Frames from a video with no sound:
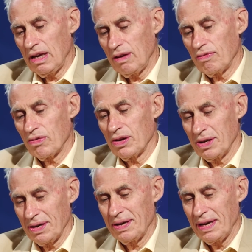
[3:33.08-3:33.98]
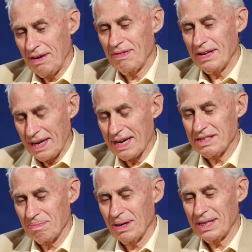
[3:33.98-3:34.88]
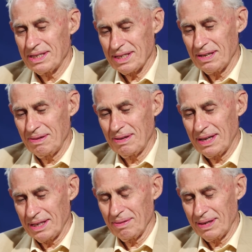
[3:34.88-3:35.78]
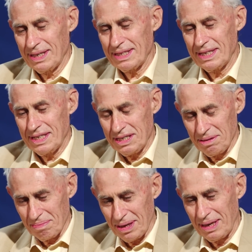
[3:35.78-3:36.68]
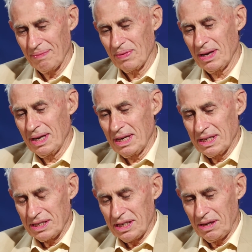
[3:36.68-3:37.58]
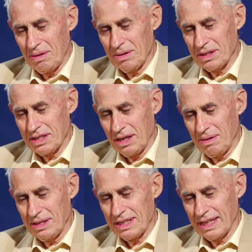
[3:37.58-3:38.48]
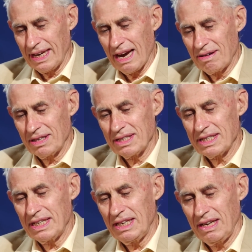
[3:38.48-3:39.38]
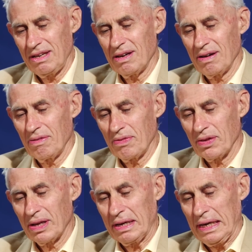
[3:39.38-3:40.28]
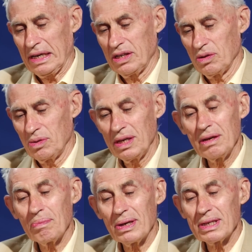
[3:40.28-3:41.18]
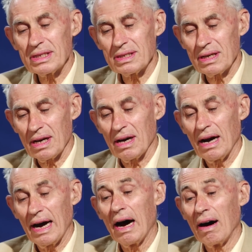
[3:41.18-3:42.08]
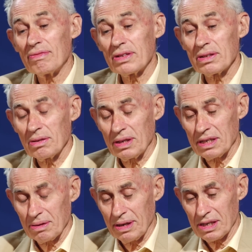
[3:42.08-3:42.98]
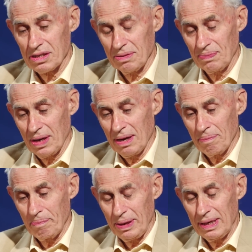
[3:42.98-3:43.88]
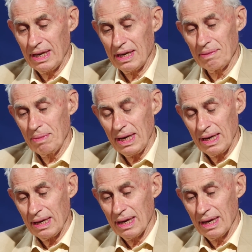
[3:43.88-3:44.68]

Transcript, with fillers: if, if it has my soul, otherwise it isn't me. So the soul is the guarantee of a unique person after the resurrection being me.